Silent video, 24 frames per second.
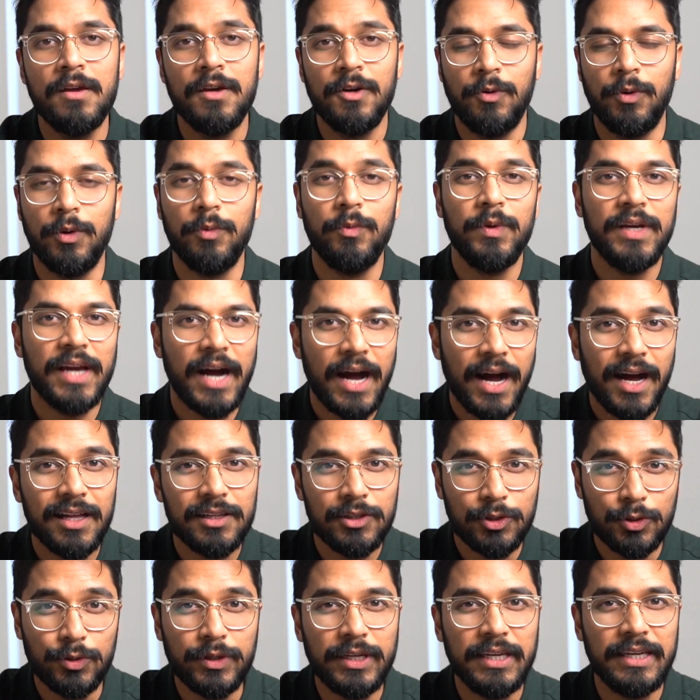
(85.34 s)
When we are
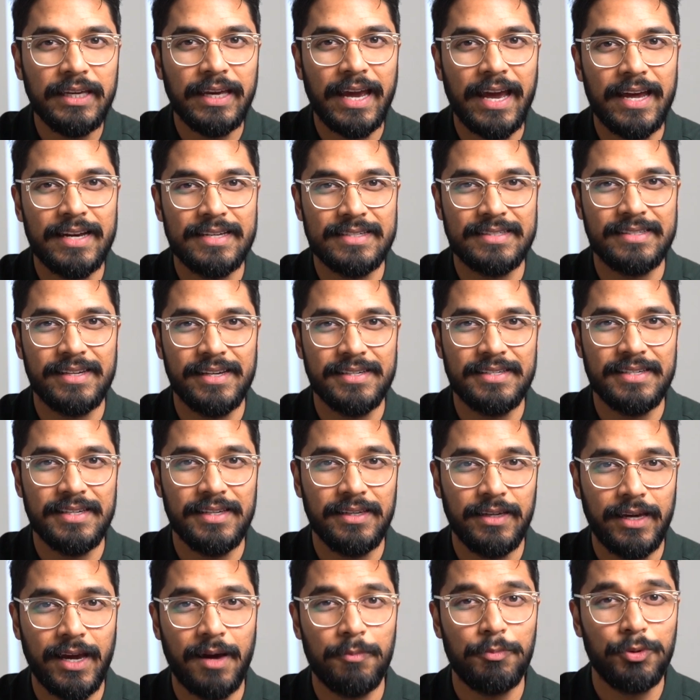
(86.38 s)
looking at assessing
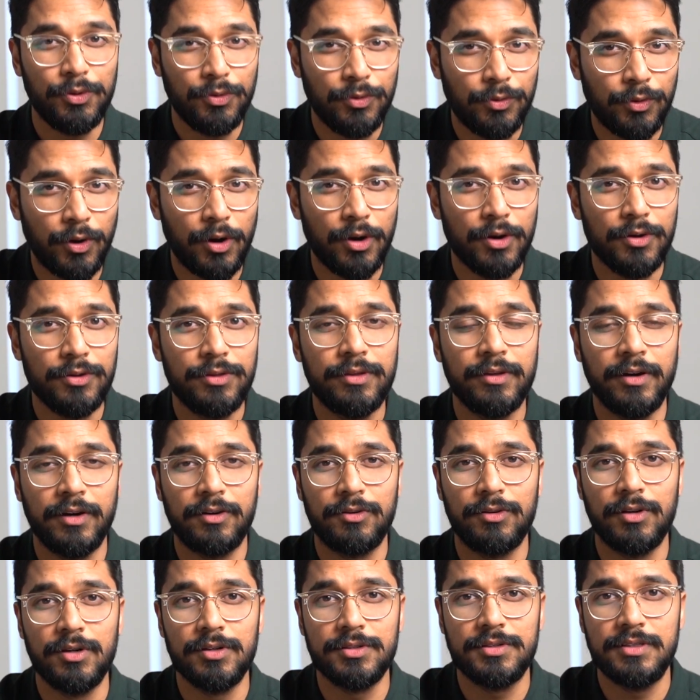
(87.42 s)
capital growth
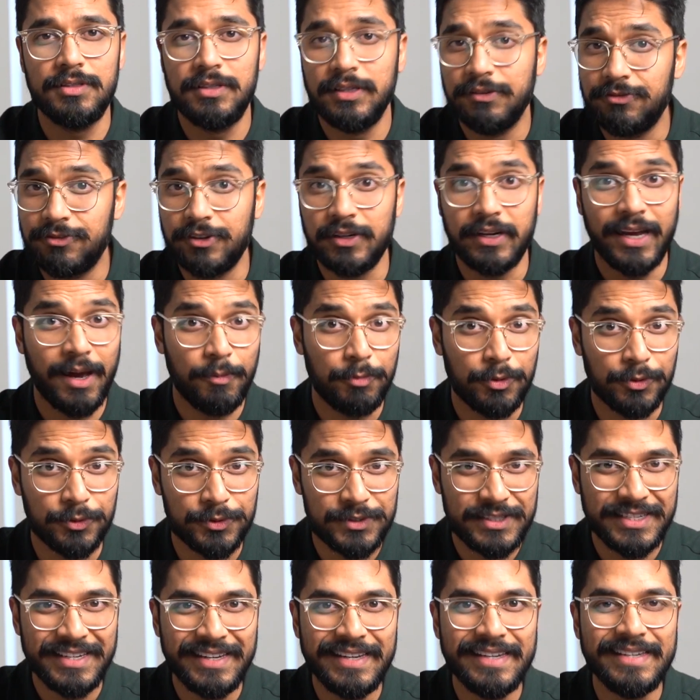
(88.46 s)
across different capital
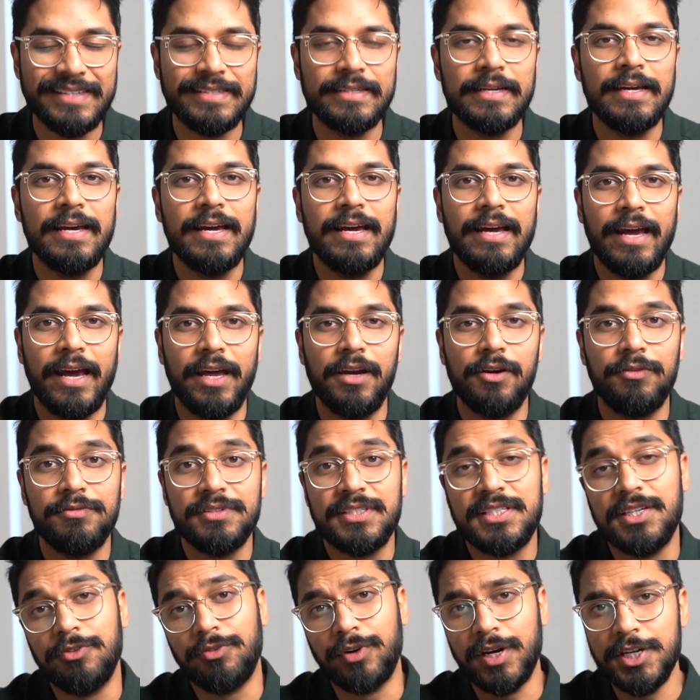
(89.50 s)
cities and
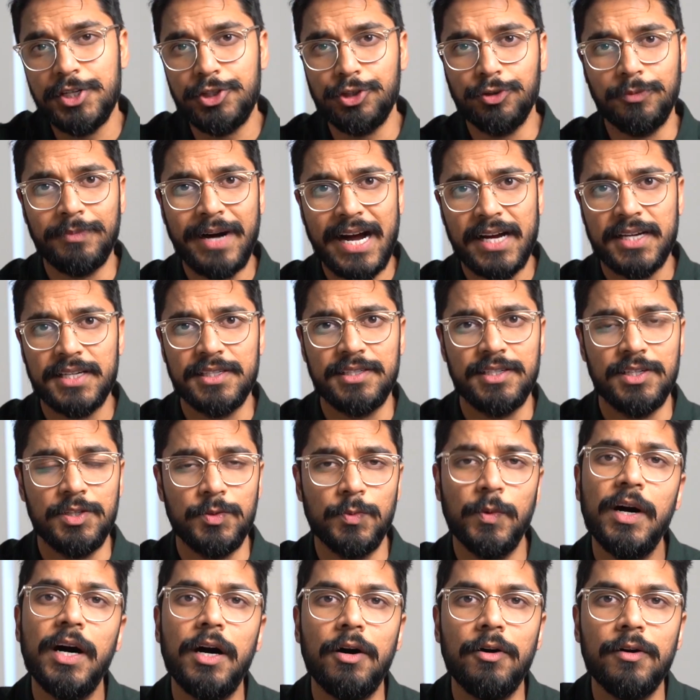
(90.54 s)
obviously regional markets as
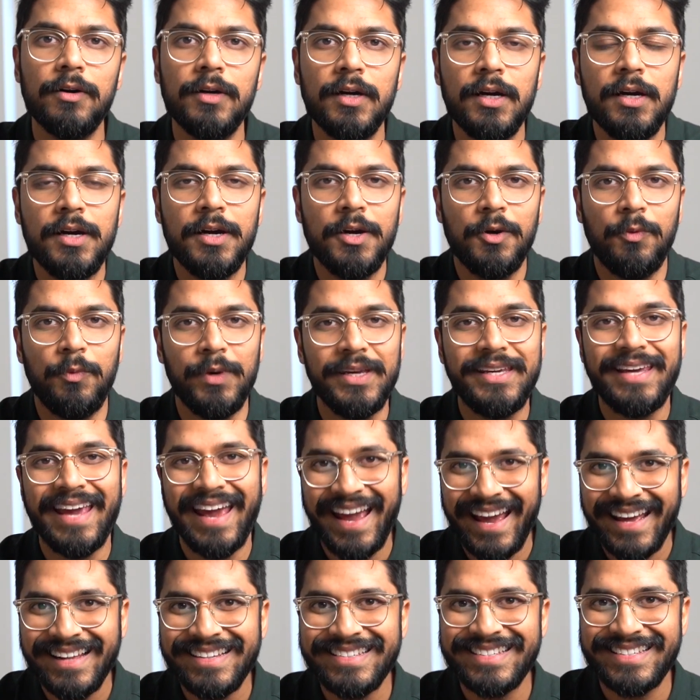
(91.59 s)
well, we
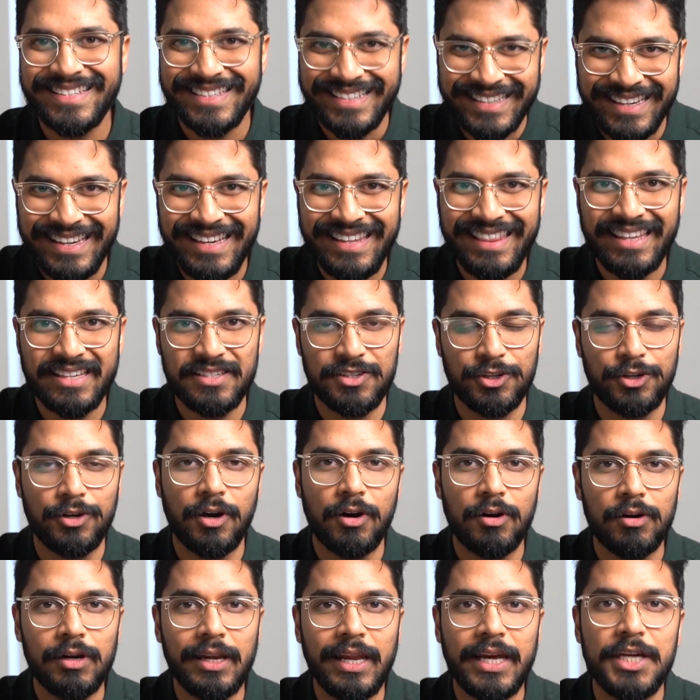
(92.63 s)
can see there's a
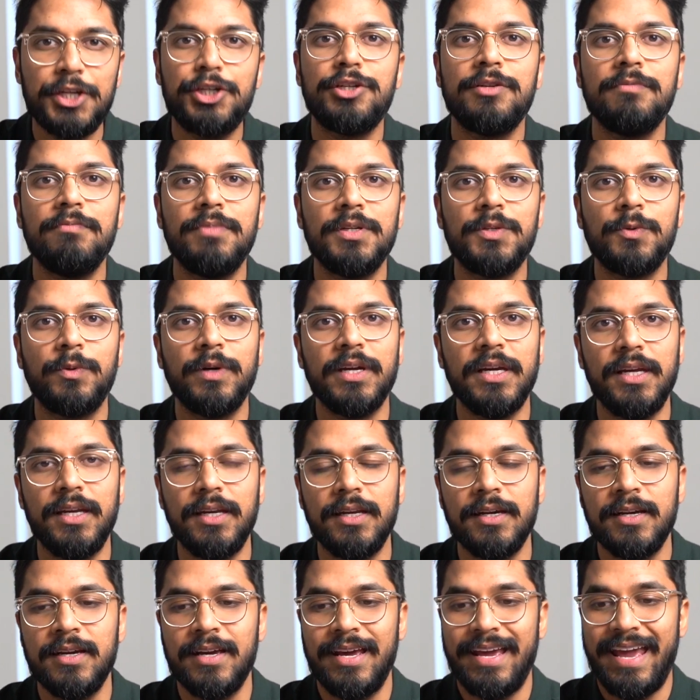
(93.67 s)
correlation
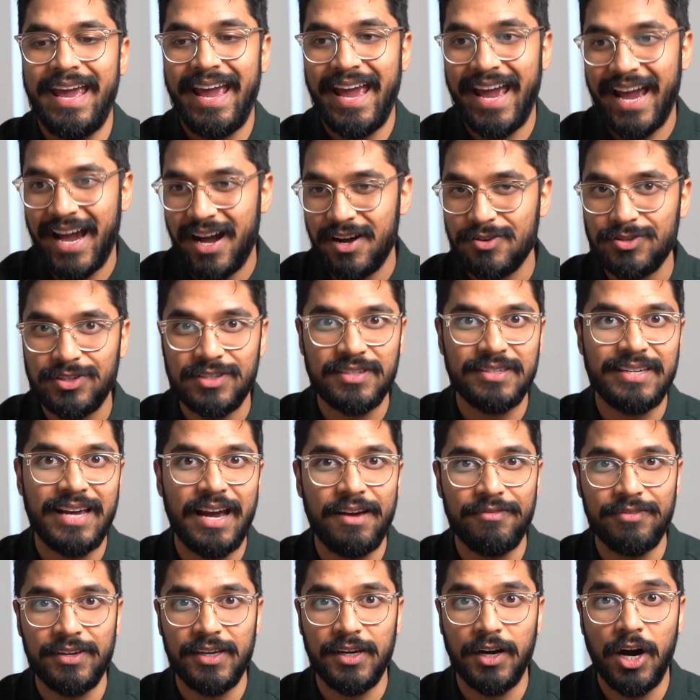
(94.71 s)
between houses
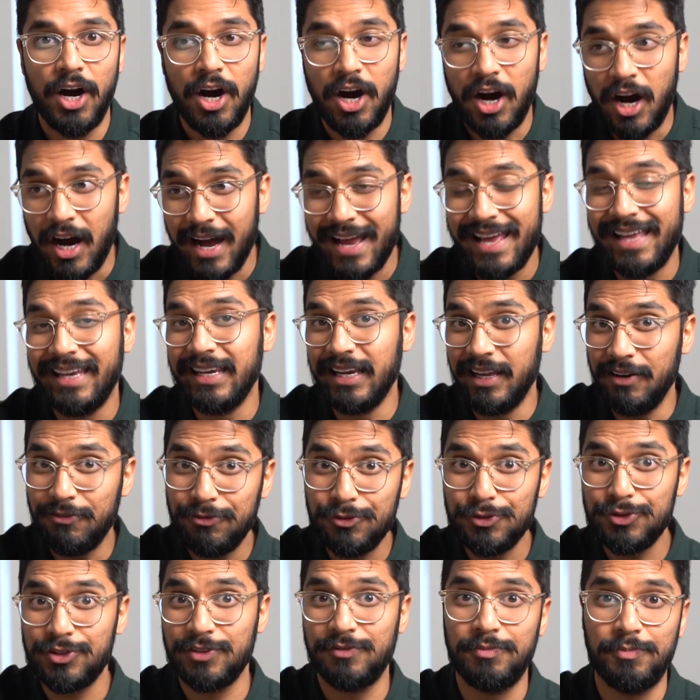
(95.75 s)
having higher
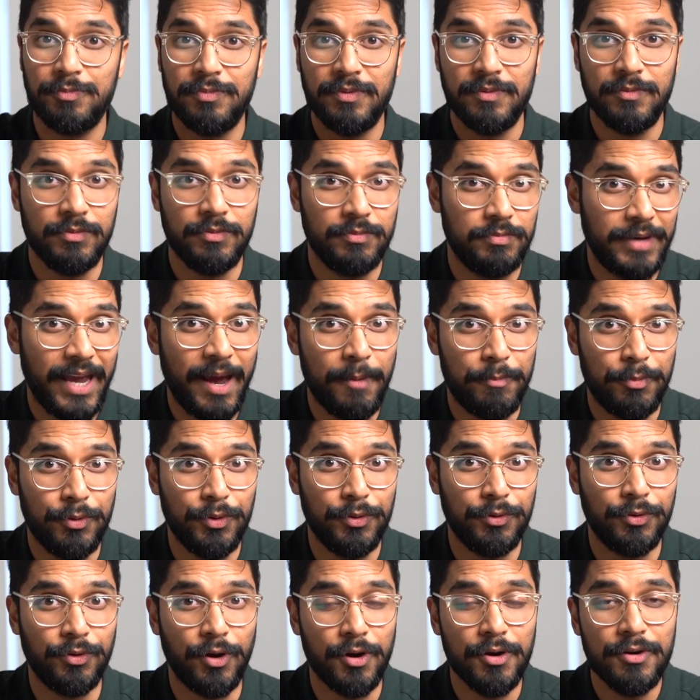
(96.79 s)
levels of capital
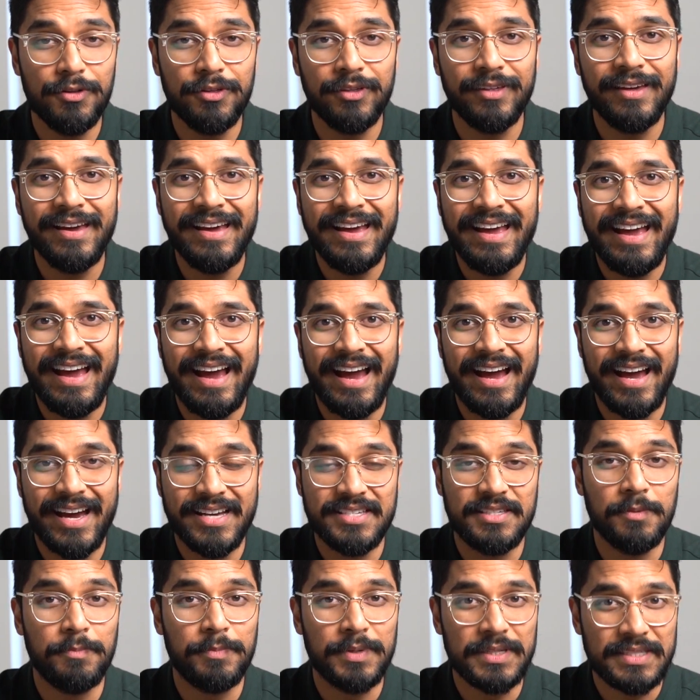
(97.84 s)
growth
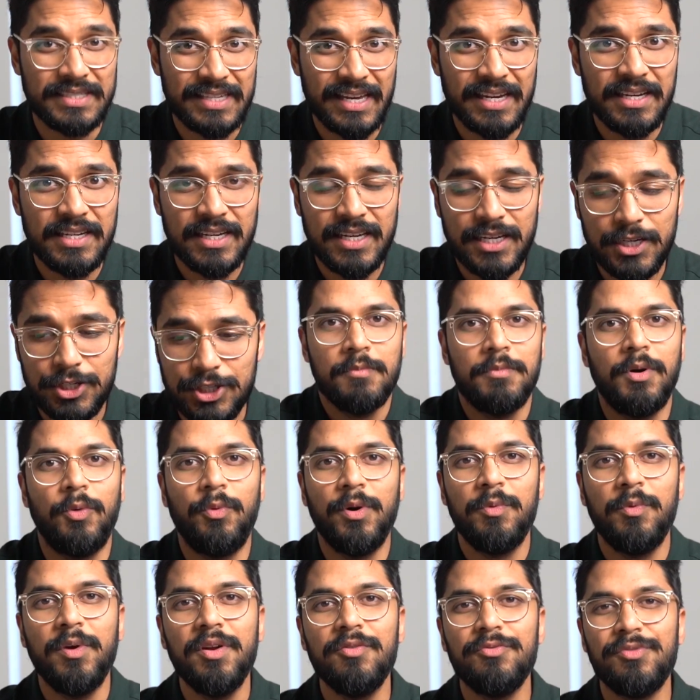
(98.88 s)
as a percentage. But
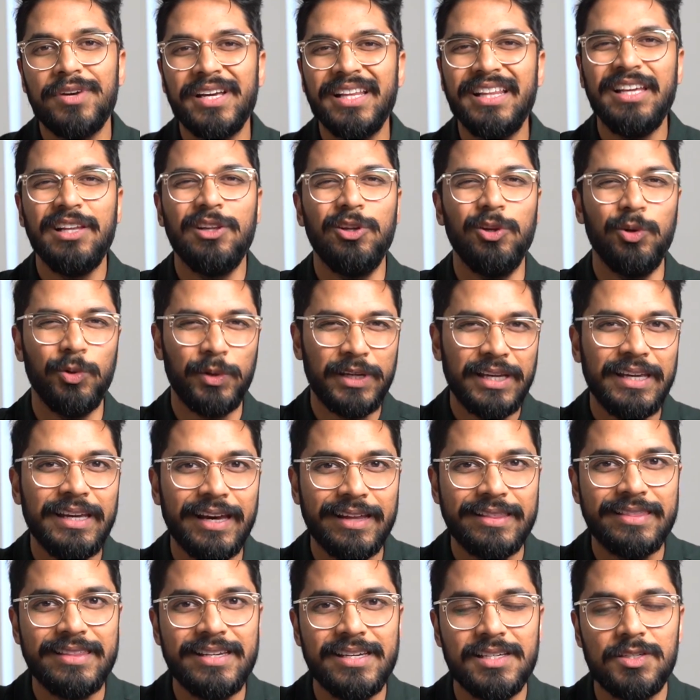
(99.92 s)
when we're really looking
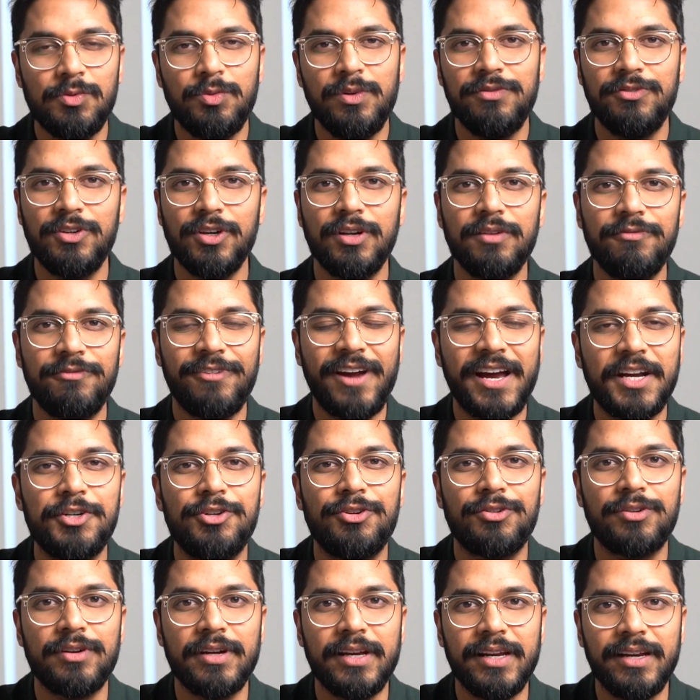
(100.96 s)
at this, we've got to
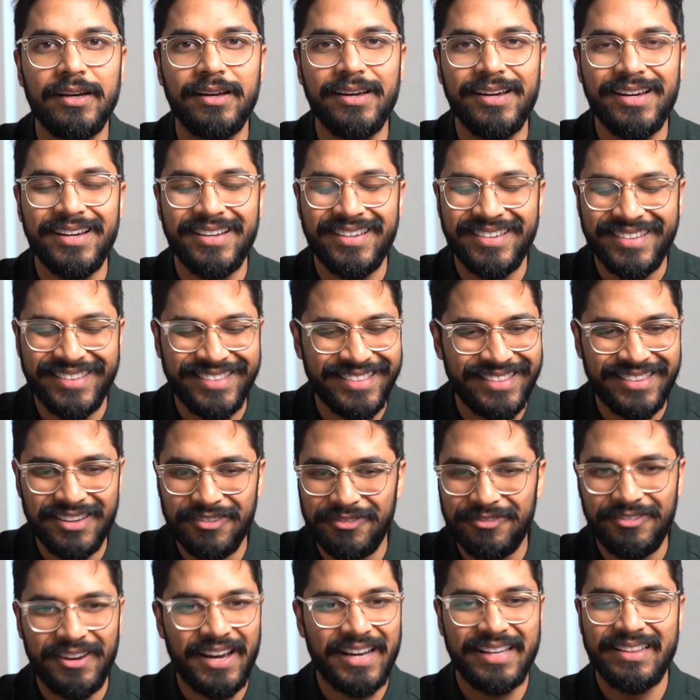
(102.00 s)
factor in the
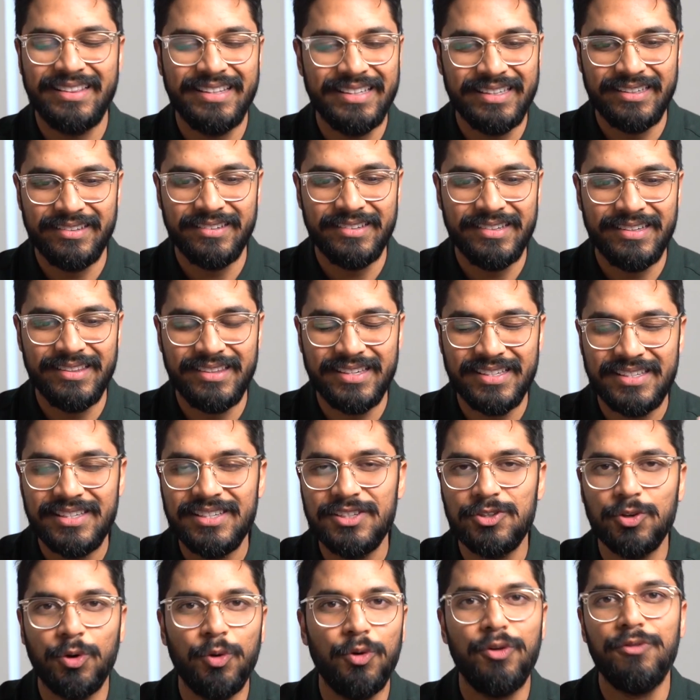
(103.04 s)
fact that this
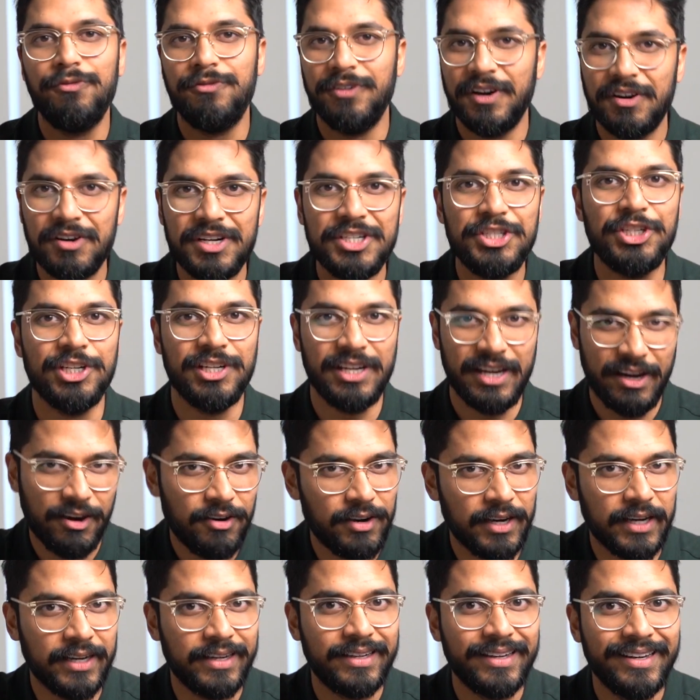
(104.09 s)
is all very
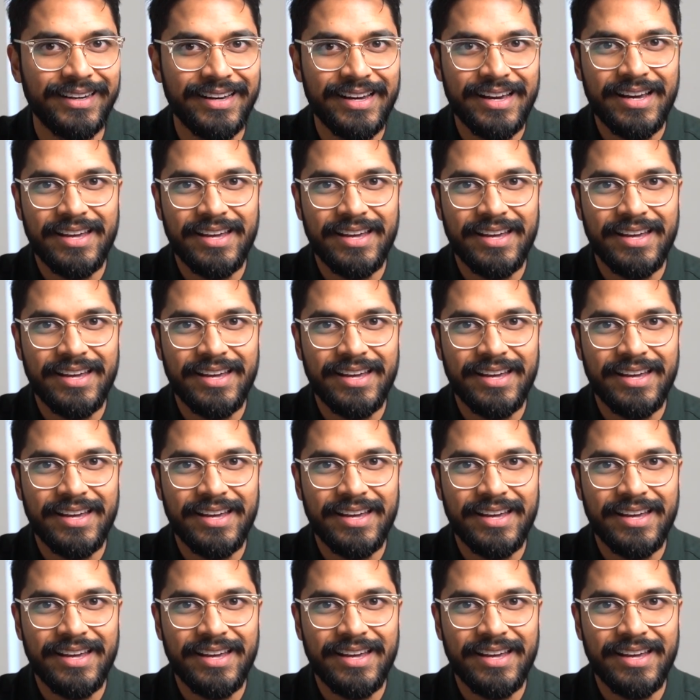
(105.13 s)
generic.